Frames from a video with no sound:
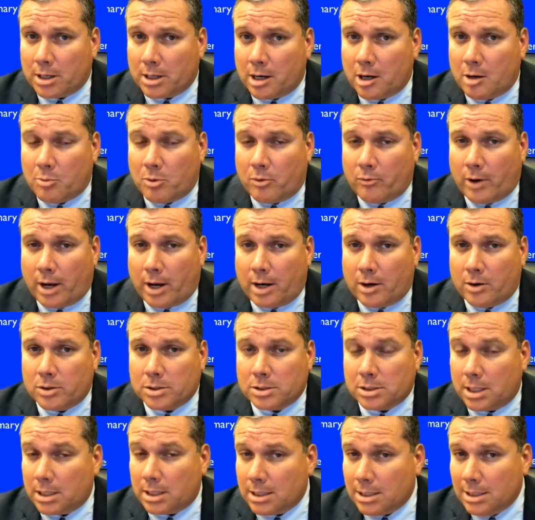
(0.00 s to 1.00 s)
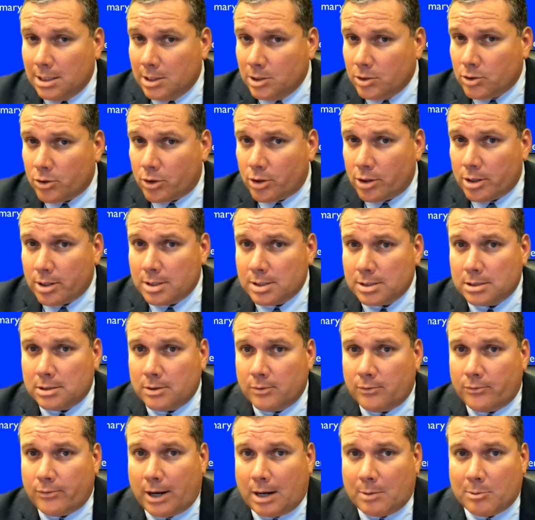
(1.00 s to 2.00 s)
care providers like internists,
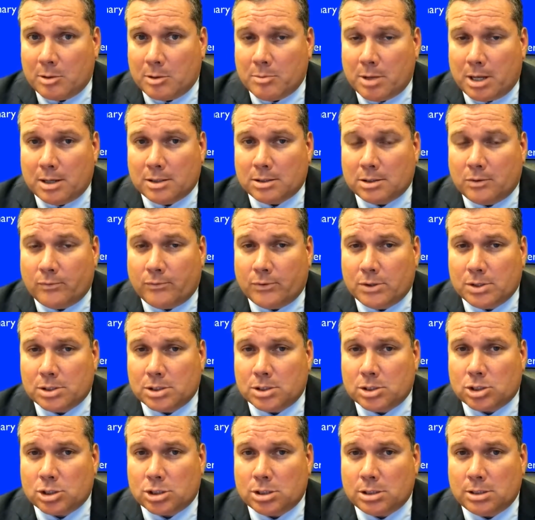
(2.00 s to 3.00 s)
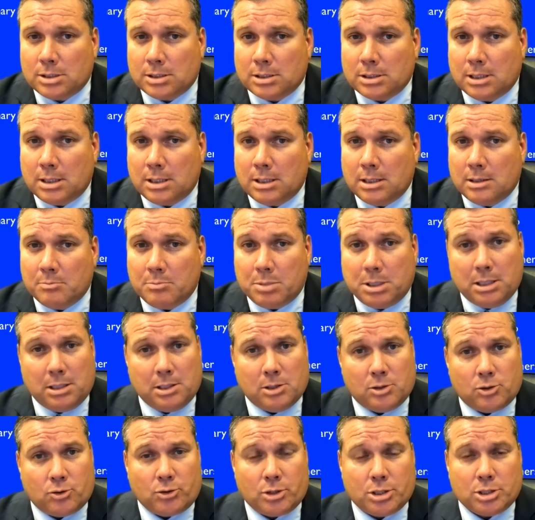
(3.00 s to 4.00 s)
family medicine physicians,
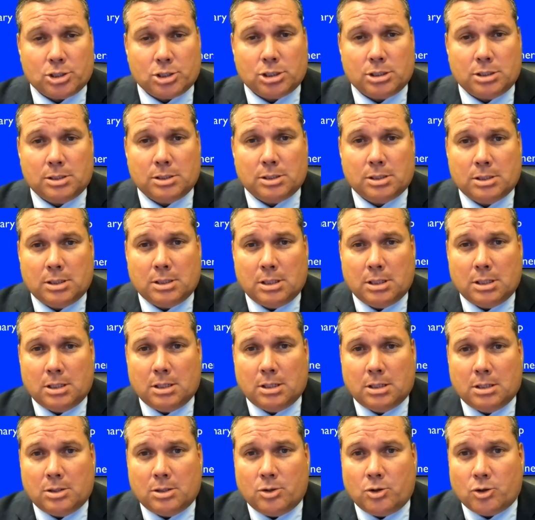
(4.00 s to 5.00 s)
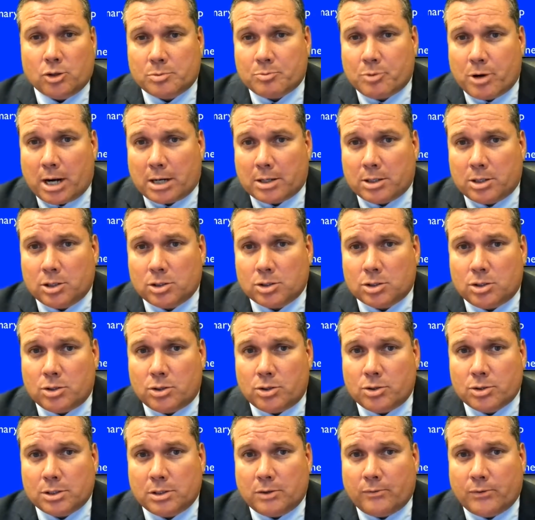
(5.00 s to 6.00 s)
pediatricians, nurse
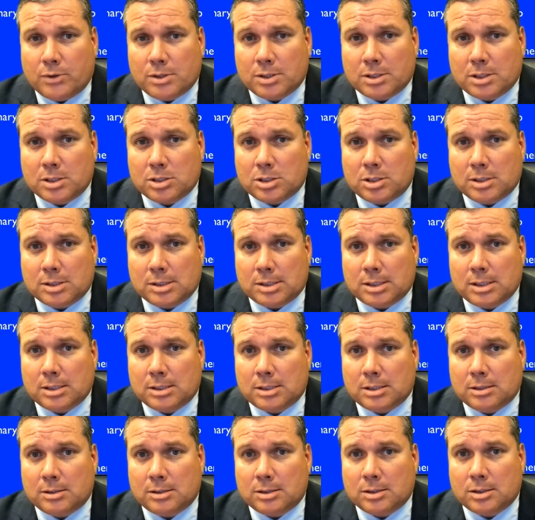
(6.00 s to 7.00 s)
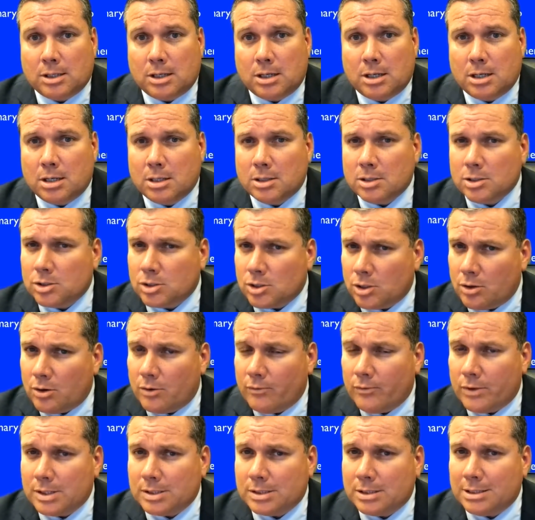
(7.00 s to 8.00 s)
practitioners, and physician assistants
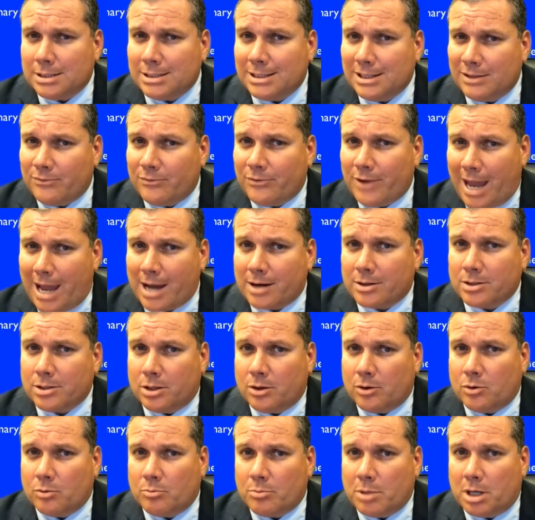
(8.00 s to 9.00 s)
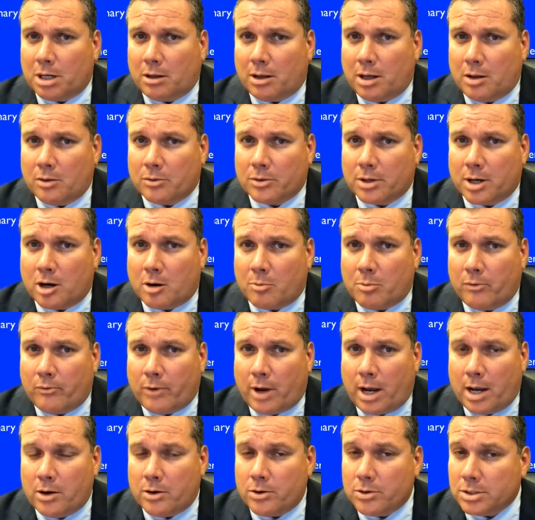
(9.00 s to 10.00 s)
serve as the de facto mental health care
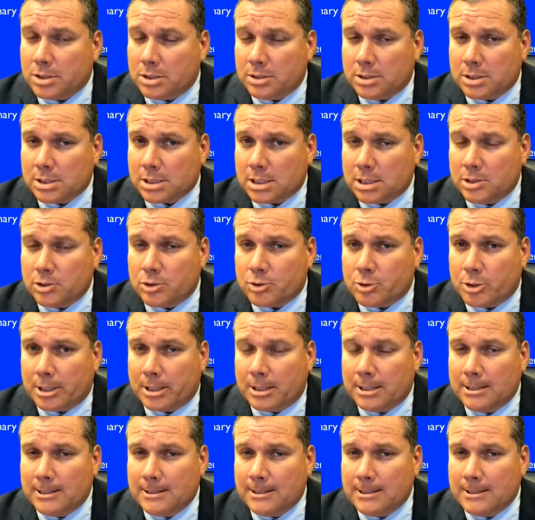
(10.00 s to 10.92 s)
providers in this country.